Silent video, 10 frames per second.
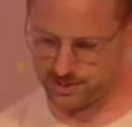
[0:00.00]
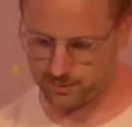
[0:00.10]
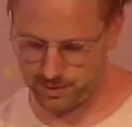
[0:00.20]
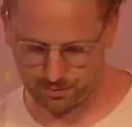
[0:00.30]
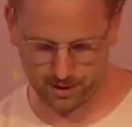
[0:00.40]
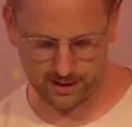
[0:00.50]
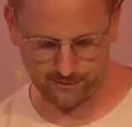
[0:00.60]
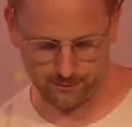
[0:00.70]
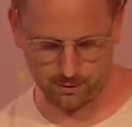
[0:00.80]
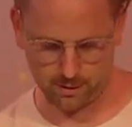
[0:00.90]
we pray
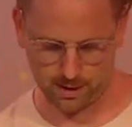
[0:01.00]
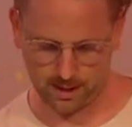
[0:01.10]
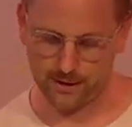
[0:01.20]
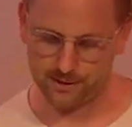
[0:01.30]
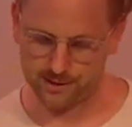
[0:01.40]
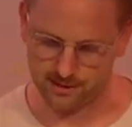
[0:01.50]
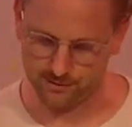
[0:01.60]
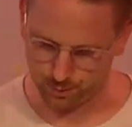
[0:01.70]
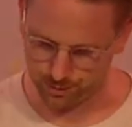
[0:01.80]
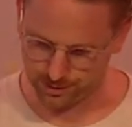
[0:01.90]
for clarity of
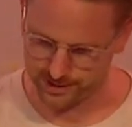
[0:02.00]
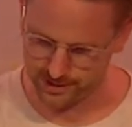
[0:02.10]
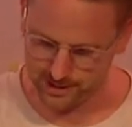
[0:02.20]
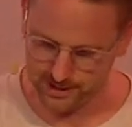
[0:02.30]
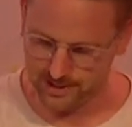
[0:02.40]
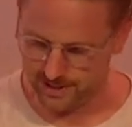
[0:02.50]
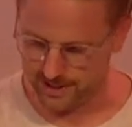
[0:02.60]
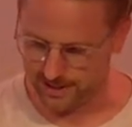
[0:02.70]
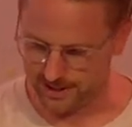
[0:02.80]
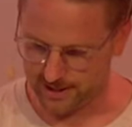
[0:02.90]
water
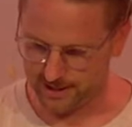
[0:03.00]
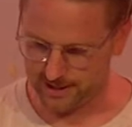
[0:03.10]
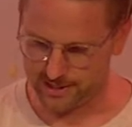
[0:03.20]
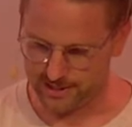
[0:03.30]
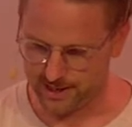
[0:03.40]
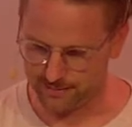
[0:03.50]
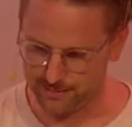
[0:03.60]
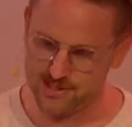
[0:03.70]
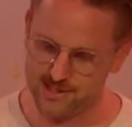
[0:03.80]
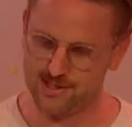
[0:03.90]
in the
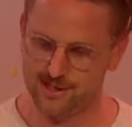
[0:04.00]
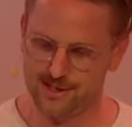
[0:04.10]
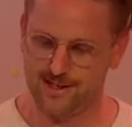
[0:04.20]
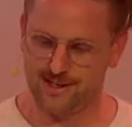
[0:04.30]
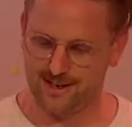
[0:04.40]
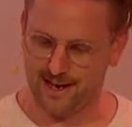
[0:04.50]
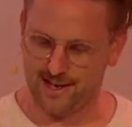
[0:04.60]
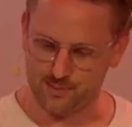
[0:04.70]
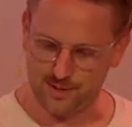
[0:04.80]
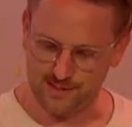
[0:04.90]
Thames
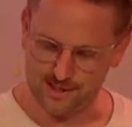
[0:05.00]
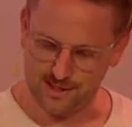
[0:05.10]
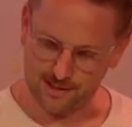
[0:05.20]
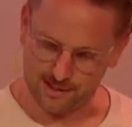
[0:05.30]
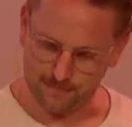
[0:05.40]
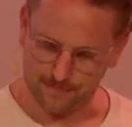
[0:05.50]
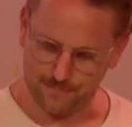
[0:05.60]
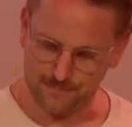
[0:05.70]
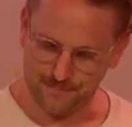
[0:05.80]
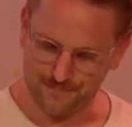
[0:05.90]
as we dunk him.
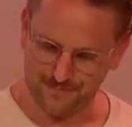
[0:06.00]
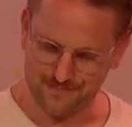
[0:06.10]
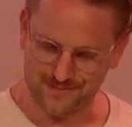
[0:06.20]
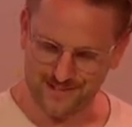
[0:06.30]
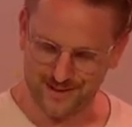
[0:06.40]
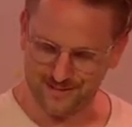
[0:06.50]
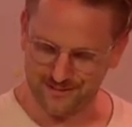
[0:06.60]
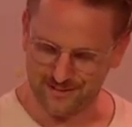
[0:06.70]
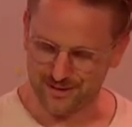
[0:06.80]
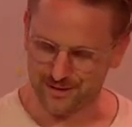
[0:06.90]
It's going to be
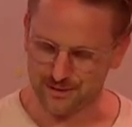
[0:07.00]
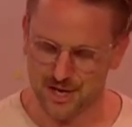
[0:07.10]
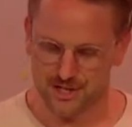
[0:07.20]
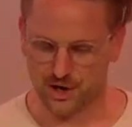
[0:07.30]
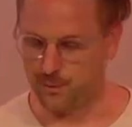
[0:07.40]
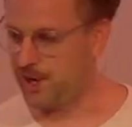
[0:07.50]
very cool. So we